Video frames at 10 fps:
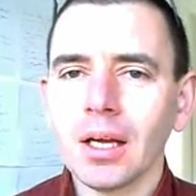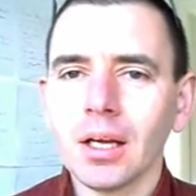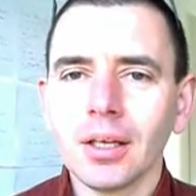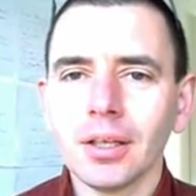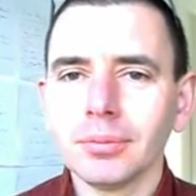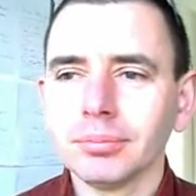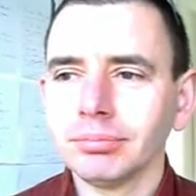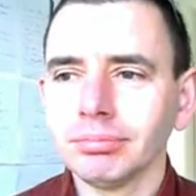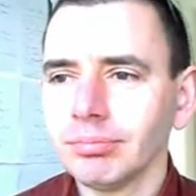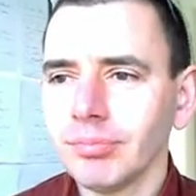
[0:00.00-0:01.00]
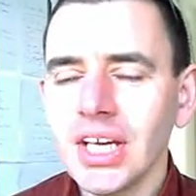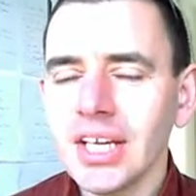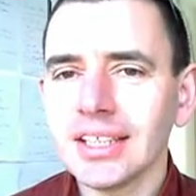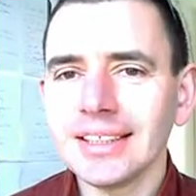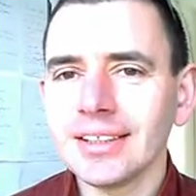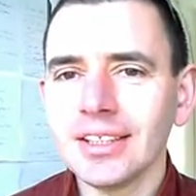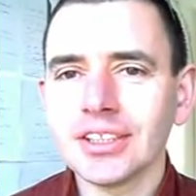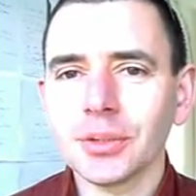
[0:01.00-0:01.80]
um, yeah, in,